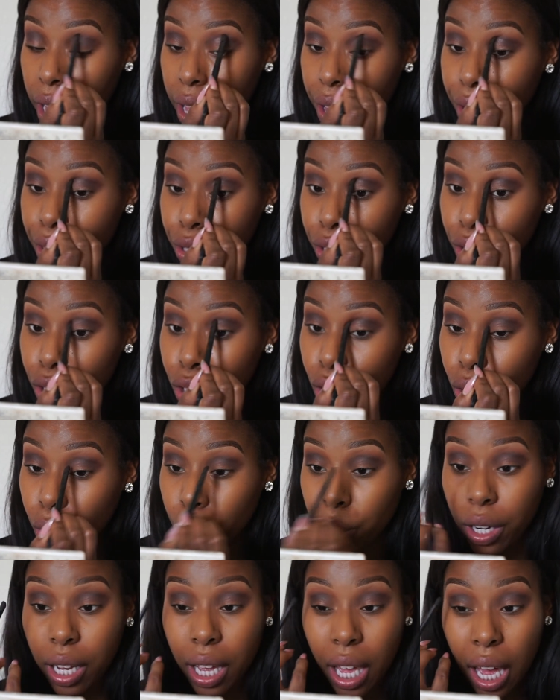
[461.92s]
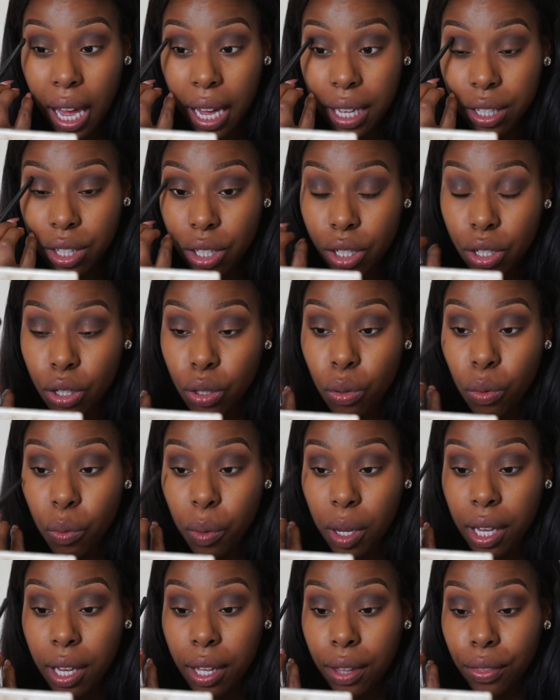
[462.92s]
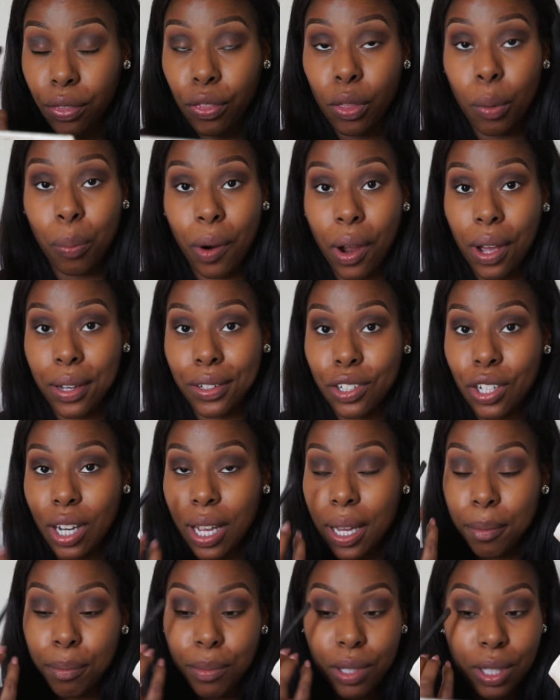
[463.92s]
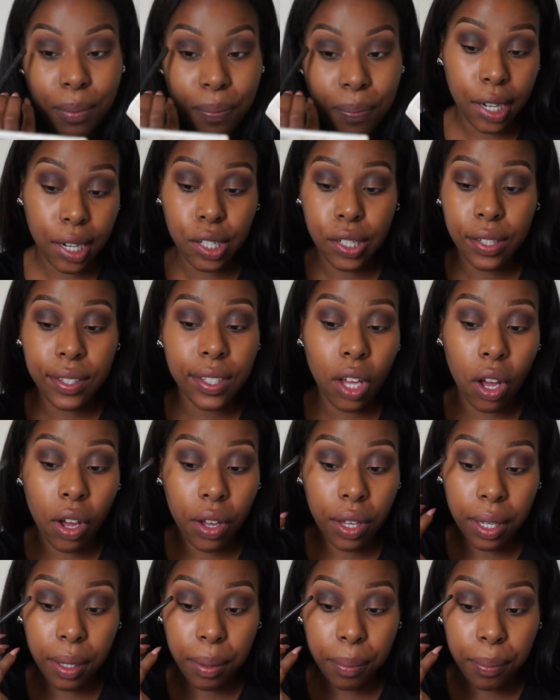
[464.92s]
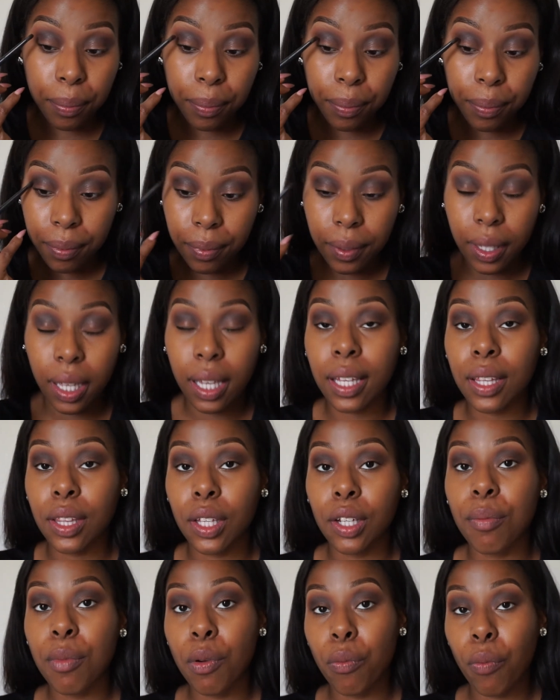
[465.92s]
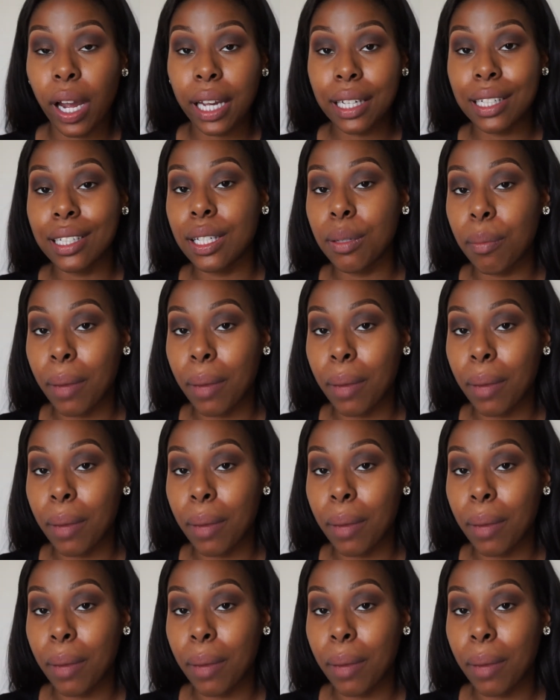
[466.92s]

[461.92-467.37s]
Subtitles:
other story has to do with LeBron James. just saw him and he looked me right into